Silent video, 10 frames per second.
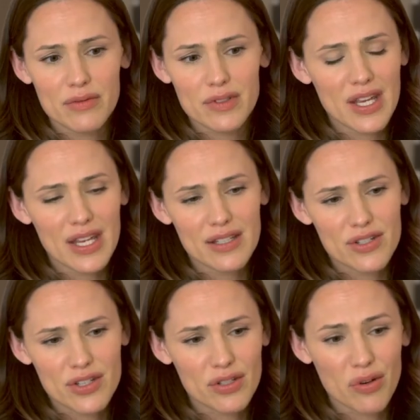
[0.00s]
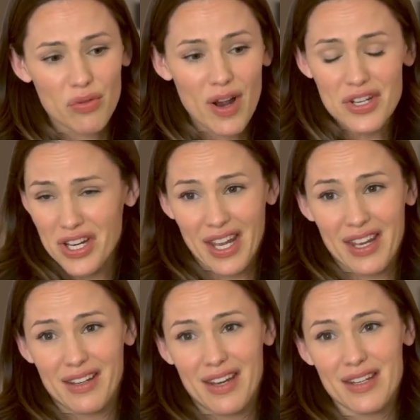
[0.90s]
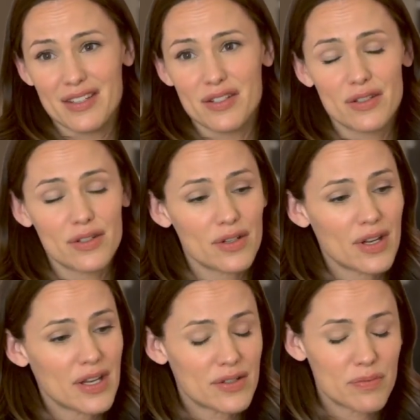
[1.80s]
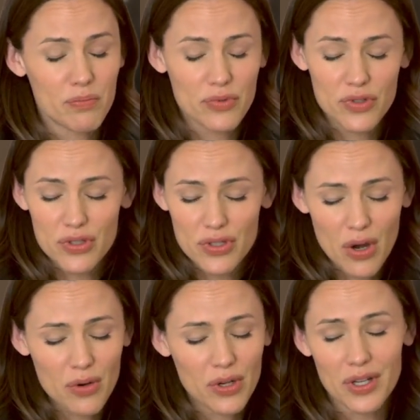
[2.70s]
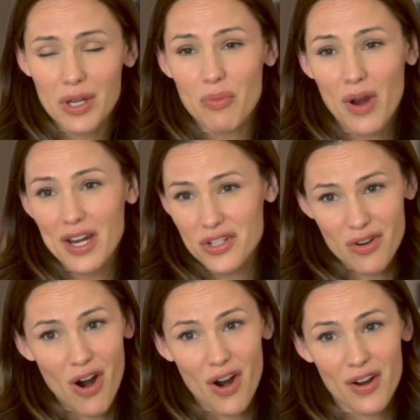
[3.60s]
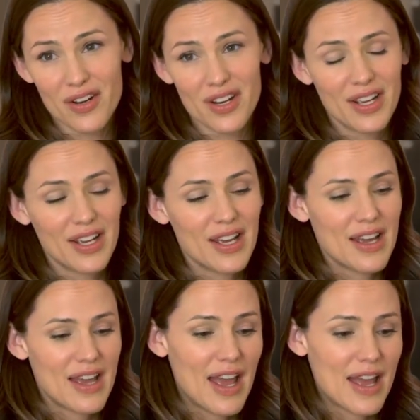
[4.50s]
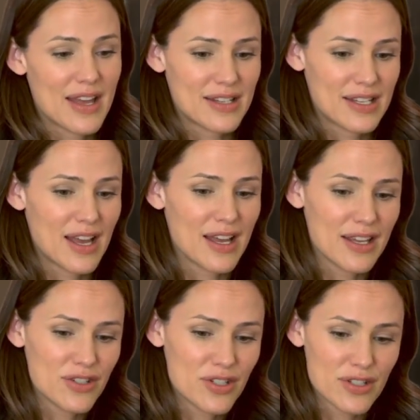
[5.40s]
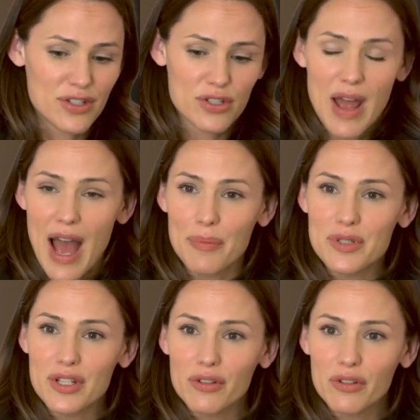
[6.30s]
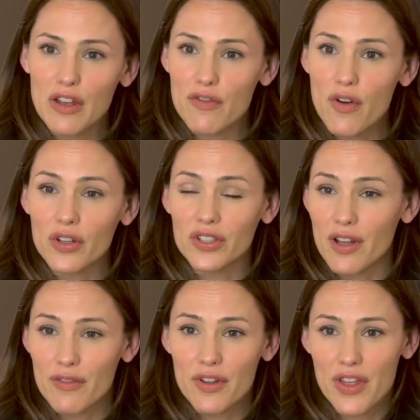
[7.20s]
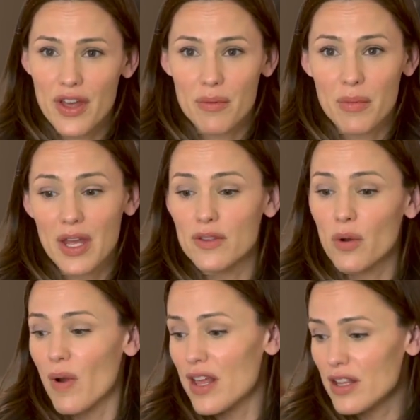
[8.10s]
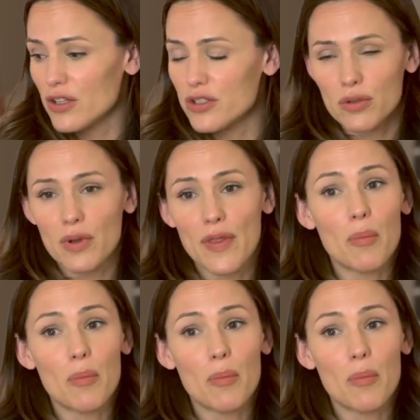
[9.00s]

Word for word: He's just crushing it. He's, he's so good. He breaks your heart. And uh, you just absolutely fall in love with him in the way that you do in the